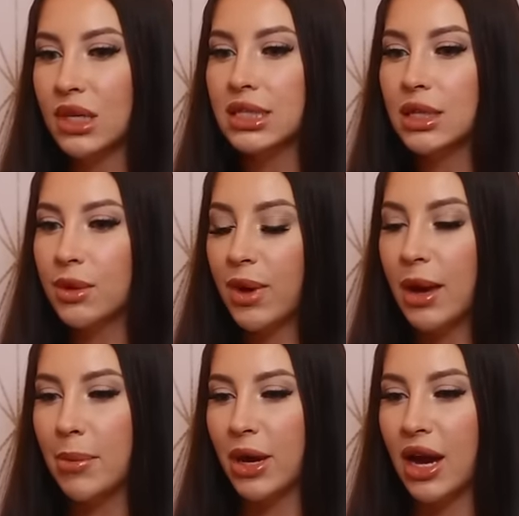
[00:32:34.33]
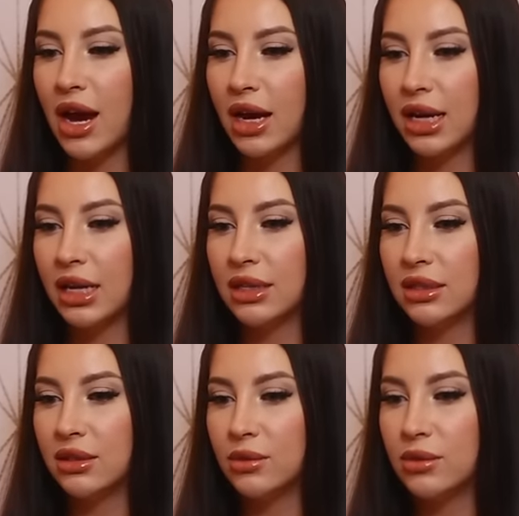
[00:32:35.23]
so we went, but I,
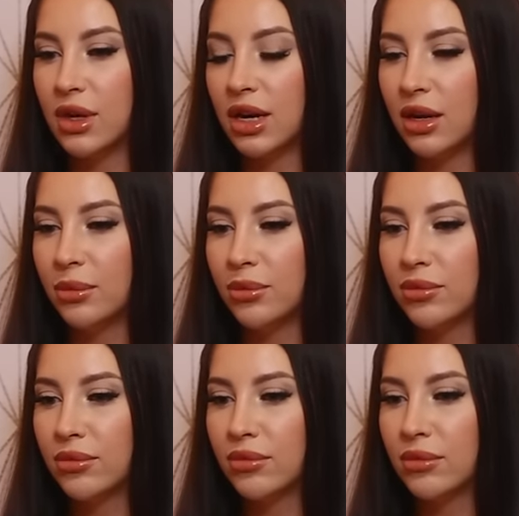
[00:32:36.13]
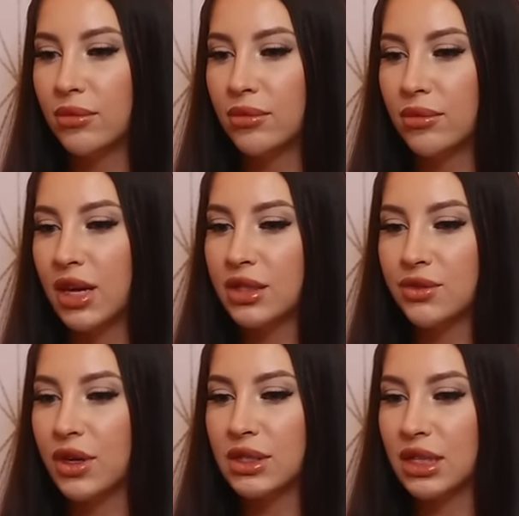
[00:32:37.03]
um, yeah, as
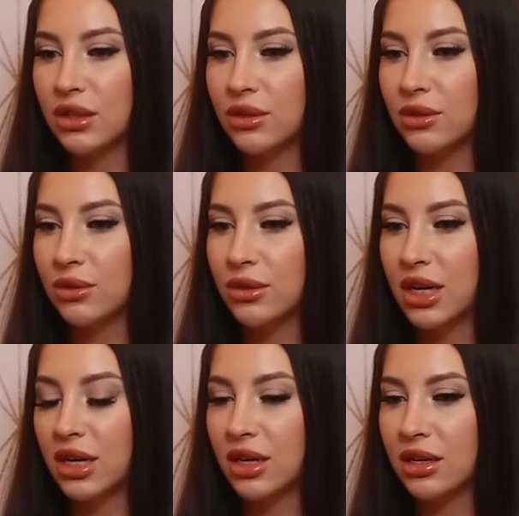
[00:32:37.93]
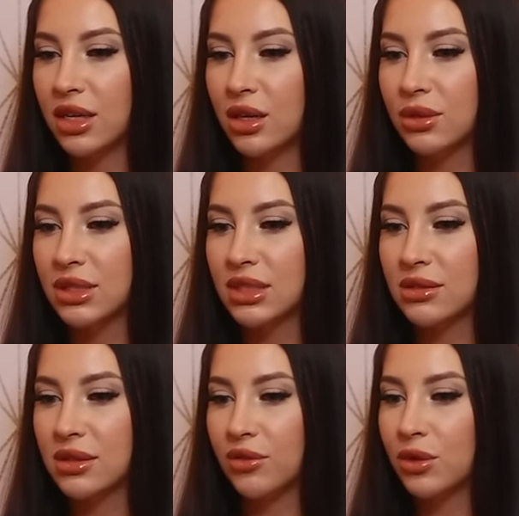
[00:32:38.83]
far as I knew, uh, he
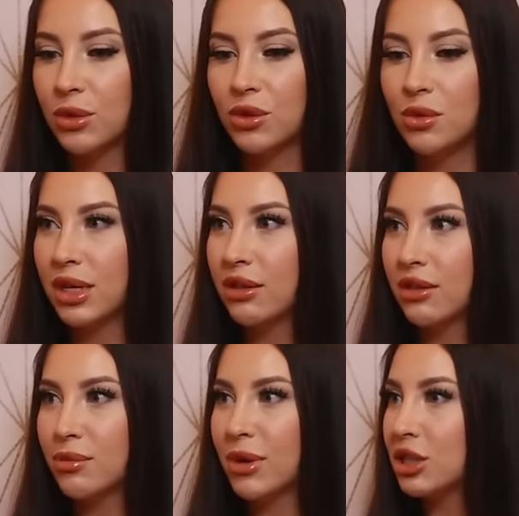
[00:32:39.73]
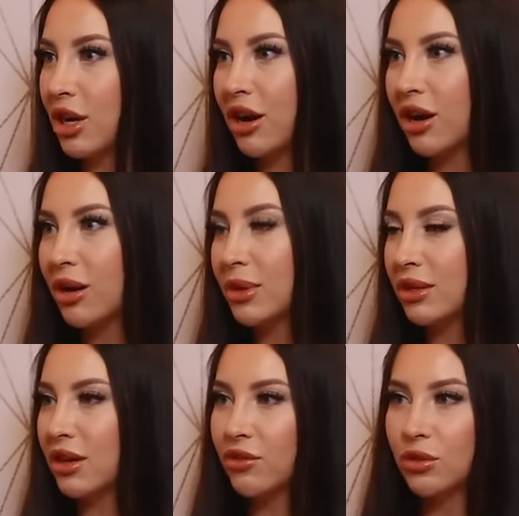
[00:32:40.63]
was comfortable with my job
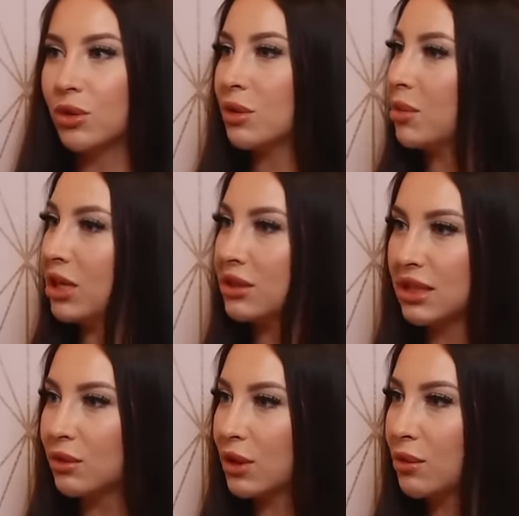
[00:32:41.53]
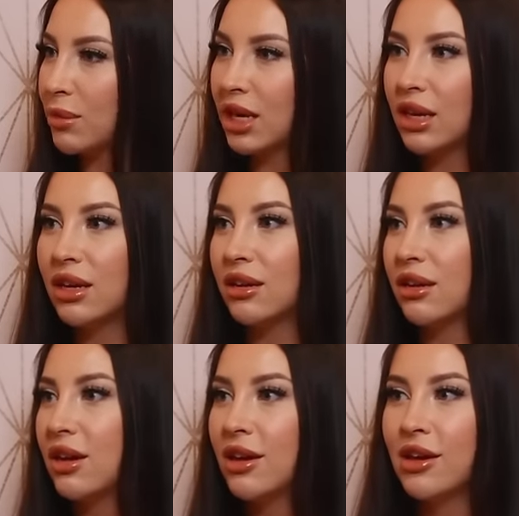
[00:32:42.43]
and comfortable with being seen with me,
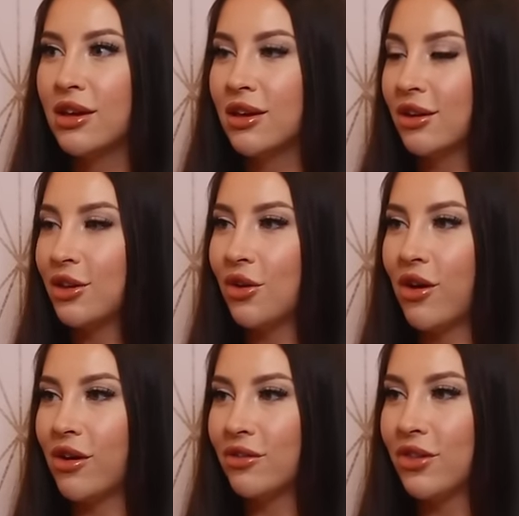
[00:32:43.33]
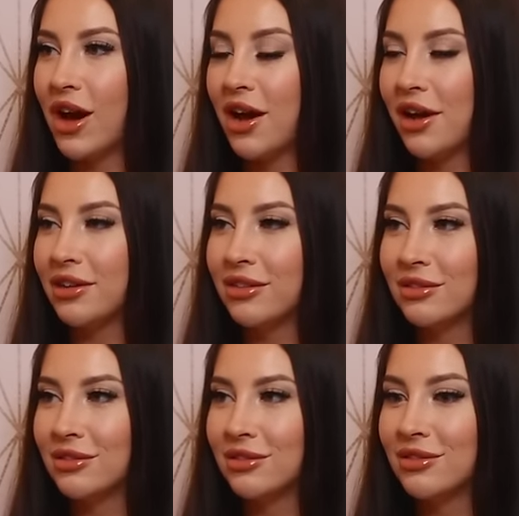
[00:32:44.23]
and you know, all of that.
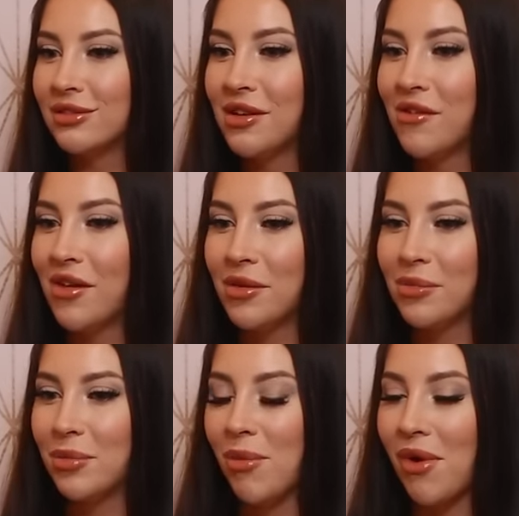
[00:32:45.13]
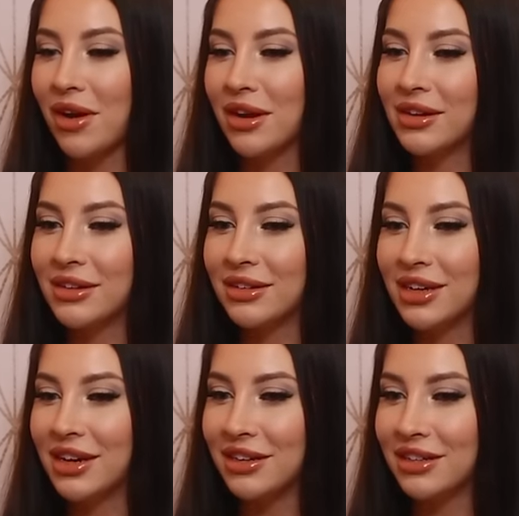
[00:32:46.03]
And uh,
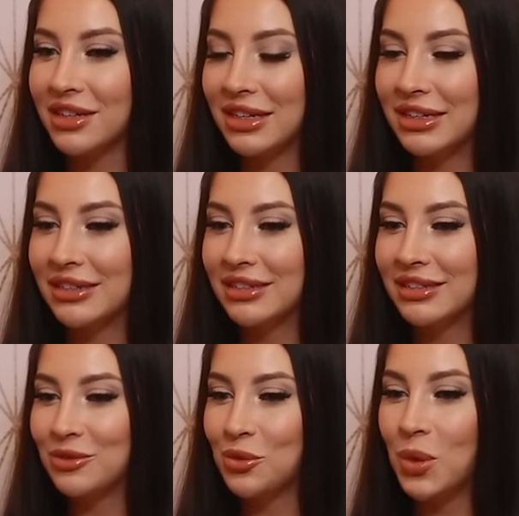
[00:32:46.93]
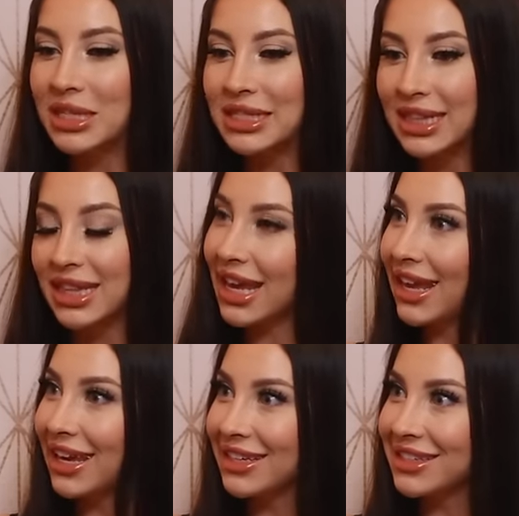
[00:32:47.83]
yeah, it kind of wasn't the
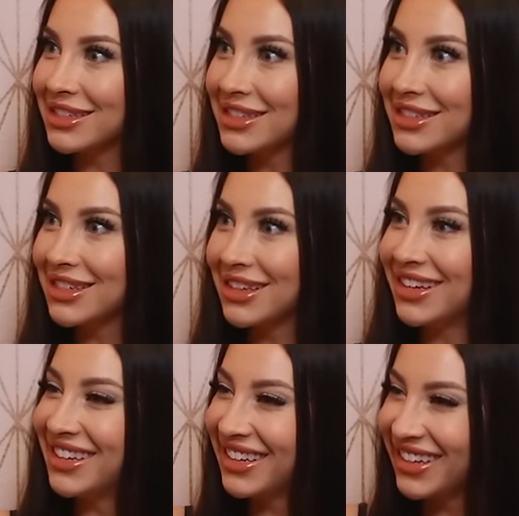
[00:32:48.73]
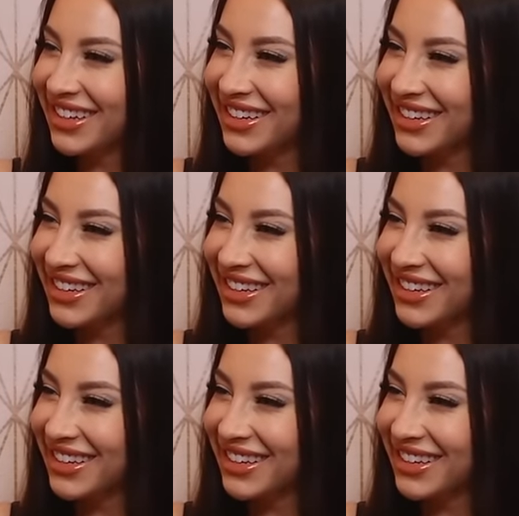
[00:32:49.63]
case. so,